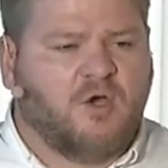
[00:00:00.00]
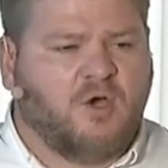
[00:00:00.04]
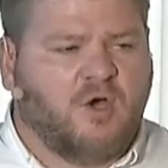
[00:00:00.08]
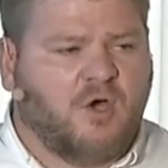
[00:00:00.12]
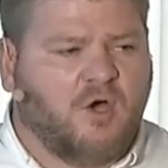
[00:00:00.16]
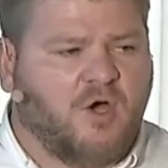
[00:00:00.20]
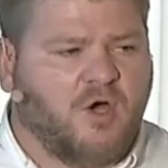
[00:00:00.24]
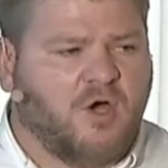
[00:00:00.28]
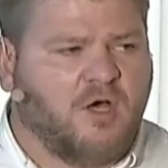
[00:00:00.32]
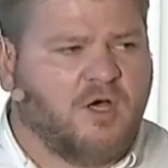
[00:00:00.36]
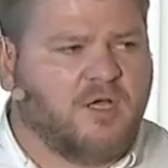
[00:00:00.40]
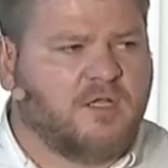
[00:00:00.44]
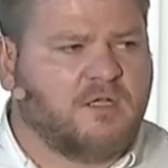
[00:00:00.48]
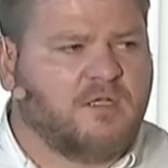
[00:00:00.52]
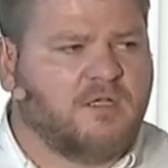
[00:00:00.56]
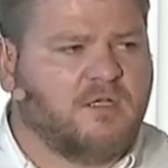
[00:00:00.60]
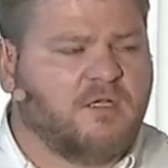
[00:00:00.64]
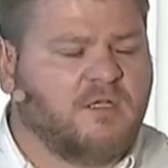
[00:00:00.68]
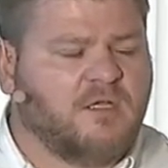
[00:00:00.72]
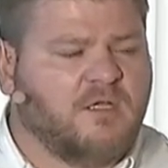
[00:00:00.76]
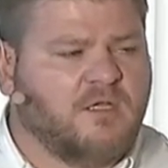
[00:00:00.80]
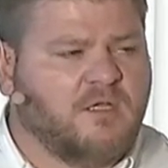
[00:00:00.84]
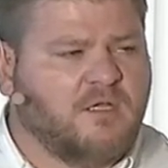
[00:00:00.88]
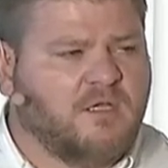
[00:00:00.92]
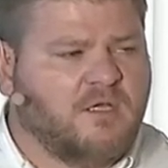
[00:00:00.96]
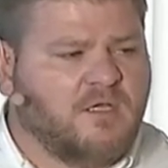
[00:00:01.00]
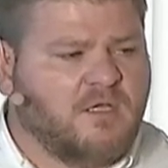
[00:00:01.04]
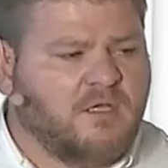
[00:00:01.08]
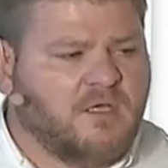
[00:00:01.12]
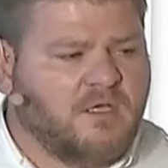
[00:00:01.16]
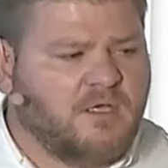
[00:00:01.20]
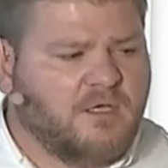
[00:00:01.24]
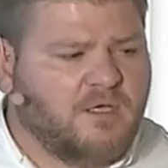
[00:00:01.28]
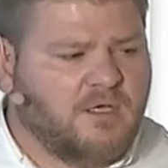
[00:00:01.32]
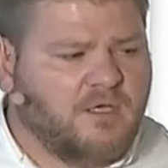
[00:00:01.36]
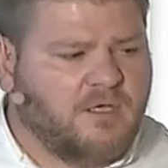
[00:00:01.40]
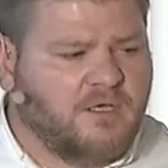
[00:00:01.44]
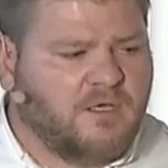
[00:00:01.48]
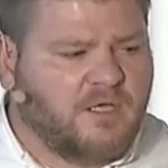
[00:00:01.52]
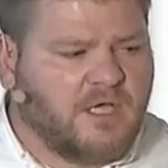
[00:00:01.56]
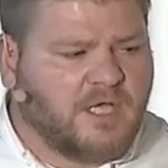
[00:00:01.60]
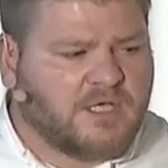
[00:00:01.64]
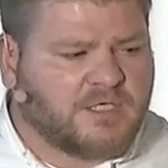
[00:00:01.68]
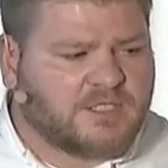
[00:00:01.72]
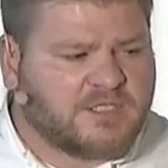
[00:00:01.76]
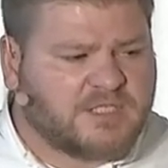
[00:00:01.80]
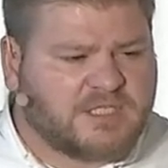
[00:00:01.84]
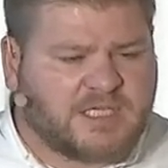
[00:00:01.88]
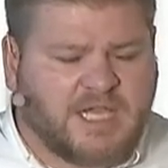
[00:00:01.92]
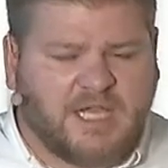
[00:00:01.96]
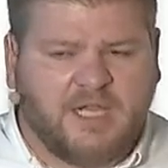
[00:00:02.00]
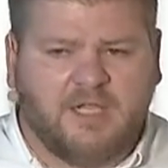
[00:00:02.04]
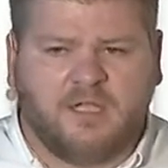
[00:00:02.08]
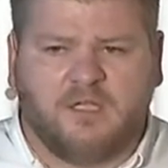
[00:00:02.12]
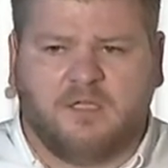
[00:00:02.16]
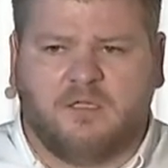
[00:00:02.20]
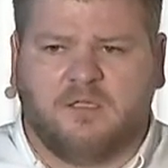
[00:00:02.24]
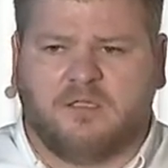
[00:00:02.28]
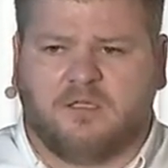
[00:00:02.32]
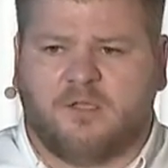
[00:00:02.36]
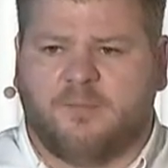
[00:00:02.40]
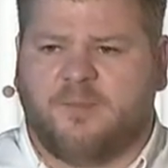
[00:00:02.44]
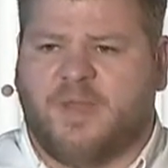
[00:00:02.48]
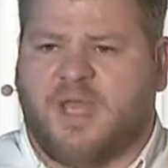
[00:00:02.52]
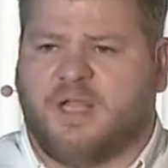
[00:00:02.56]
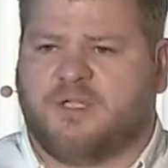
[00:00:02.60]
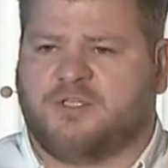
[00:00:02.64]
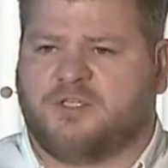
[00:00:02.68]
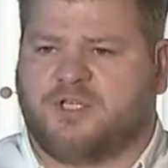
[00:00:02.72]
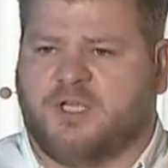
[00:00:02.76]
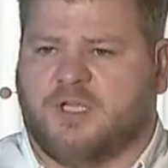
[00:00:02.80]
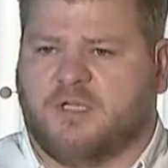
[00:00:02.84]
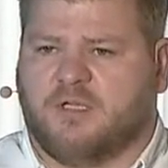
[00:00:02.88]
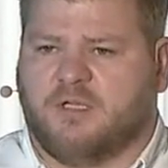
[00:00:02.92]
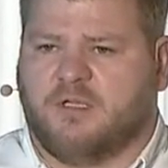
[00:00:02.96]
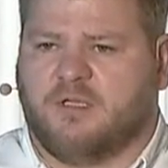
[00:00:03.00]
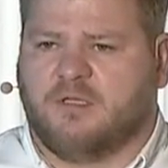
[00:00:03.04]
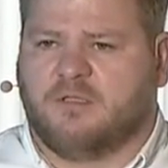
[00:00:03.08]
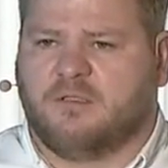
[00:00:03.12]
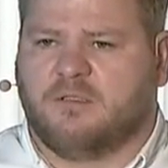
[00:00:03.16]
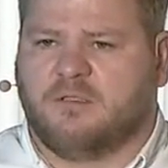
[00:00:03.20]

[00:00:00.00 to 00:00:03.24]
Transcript: on a single demand channel.